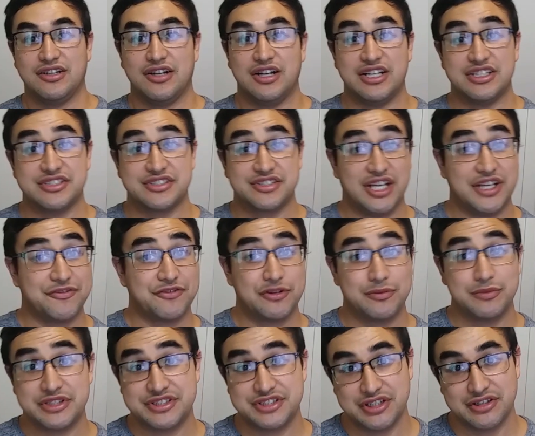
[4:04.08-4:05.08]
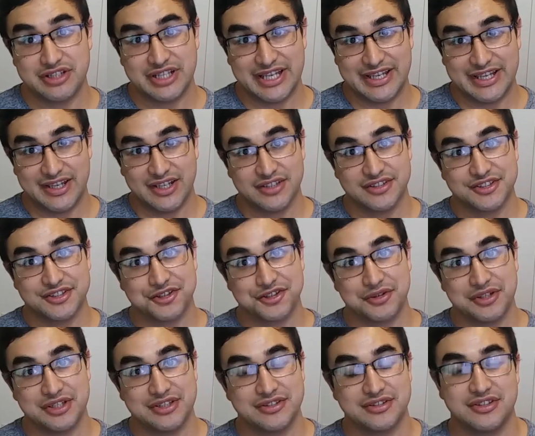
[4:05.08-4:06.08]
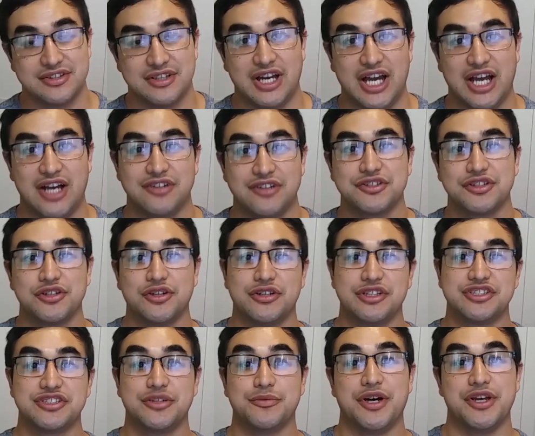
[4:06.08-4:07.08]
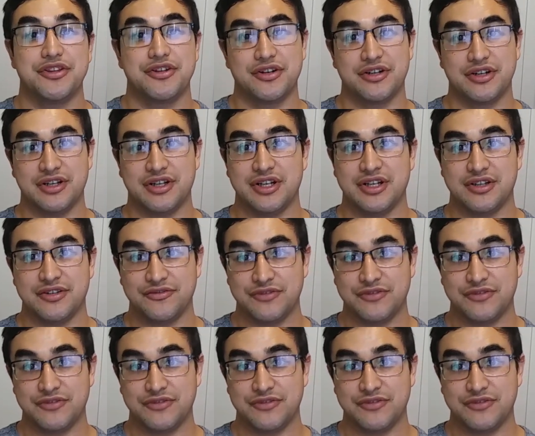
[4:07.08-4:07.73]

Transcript: Aside from his single leg X series, I also noticed some other